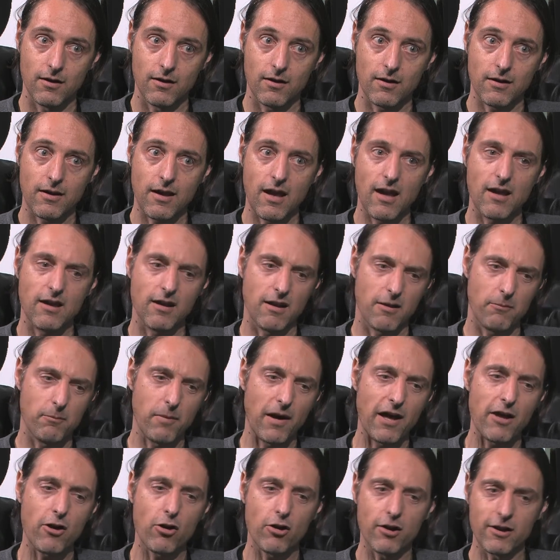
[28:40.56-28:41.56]
Yeah,
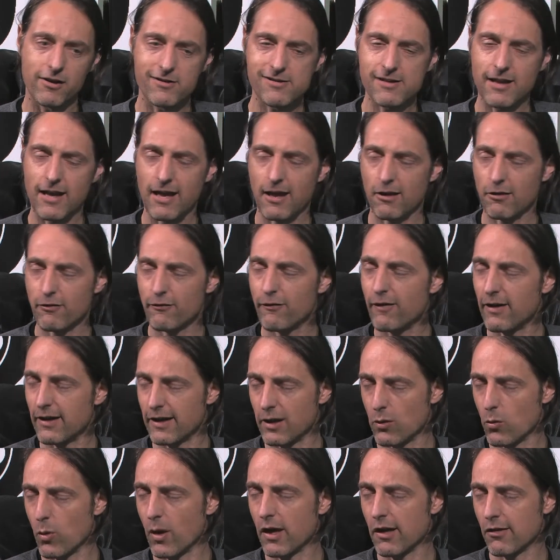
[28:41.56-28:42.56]
biology has
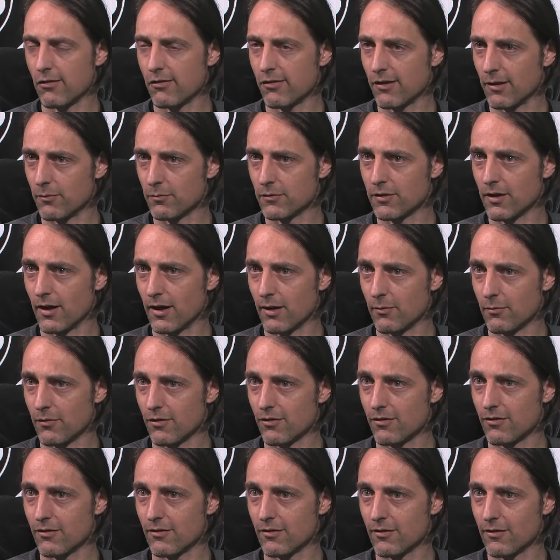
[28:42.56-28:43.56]
funny ways
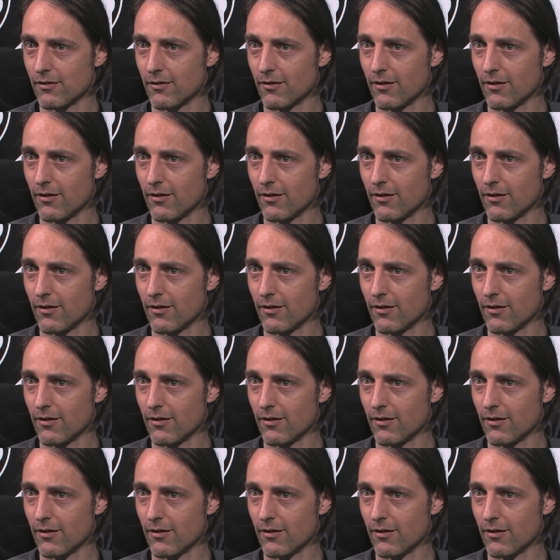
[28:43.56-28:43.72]
sometimes.